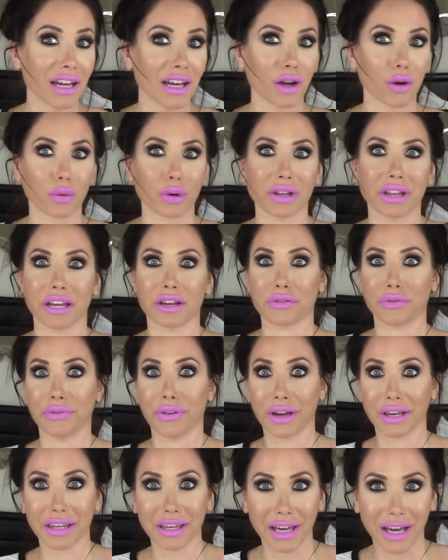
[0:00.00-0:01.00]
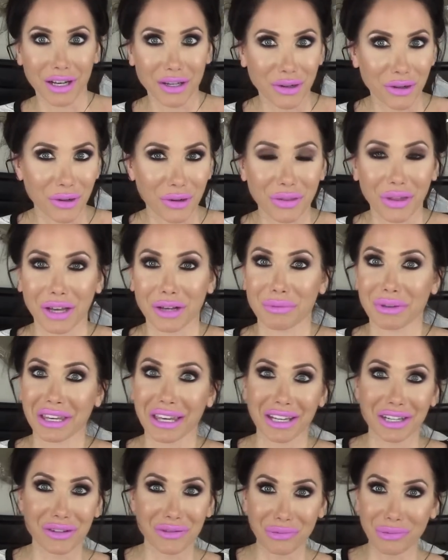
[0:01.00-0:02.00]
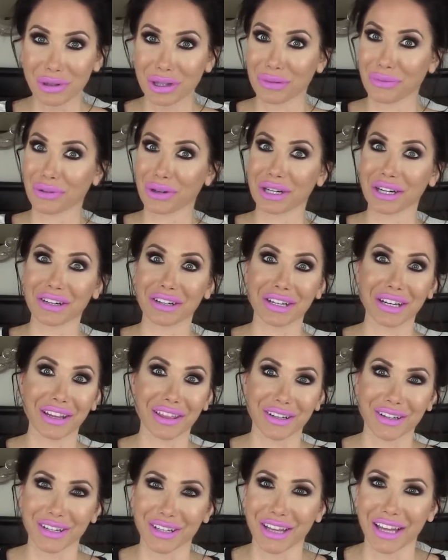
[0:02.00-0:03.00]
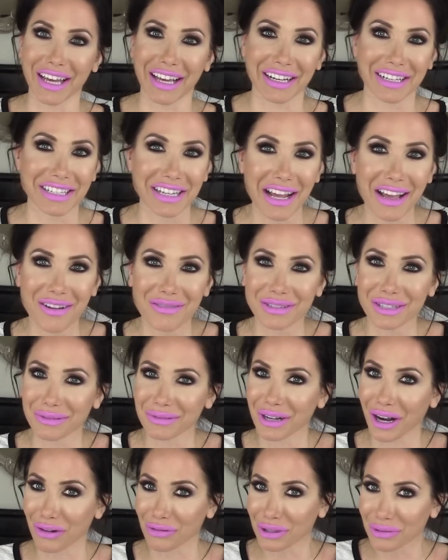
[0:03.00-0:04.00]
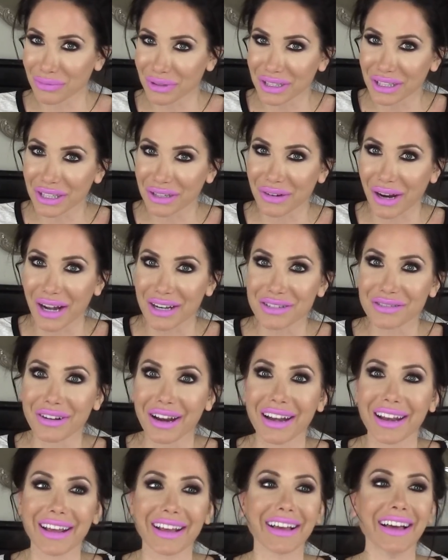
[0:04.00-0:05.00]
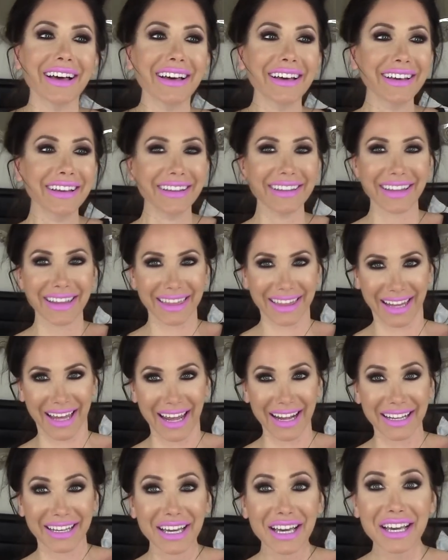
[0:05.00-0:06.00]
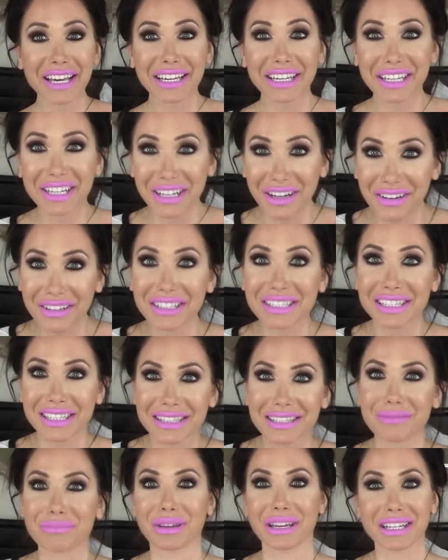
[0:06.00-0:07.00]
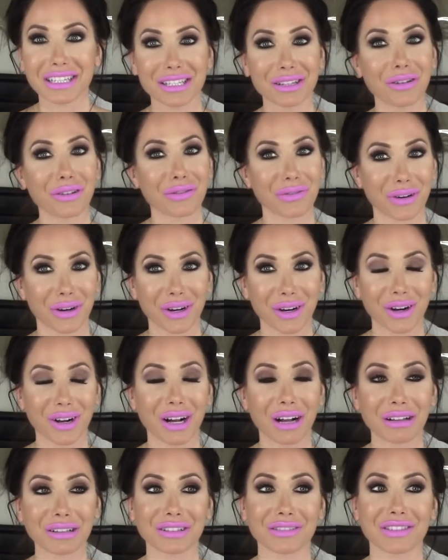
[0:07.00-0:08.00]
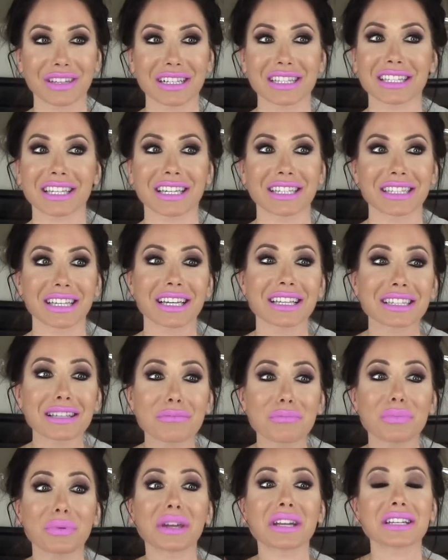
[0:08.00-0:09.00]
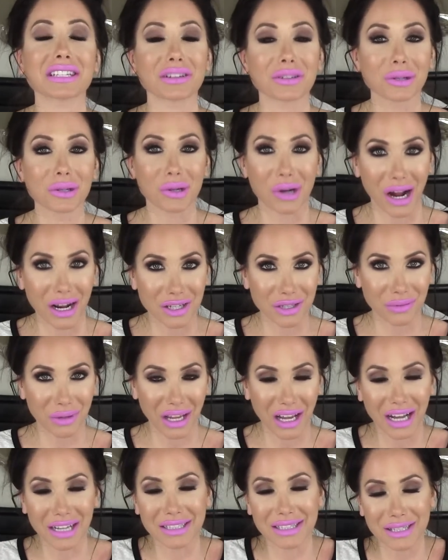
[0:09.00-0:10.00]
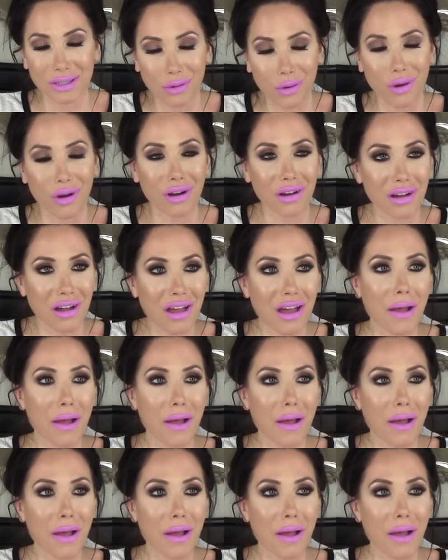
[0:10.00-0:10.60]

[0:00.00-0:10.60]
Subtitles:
we're like, fuck yeah, dude. Like, we can't even believe we're here either. Like, damn, are we really graduating? Like, you know, because it's a big deal for all of these kids. Like, it's a big deal to graduate high school.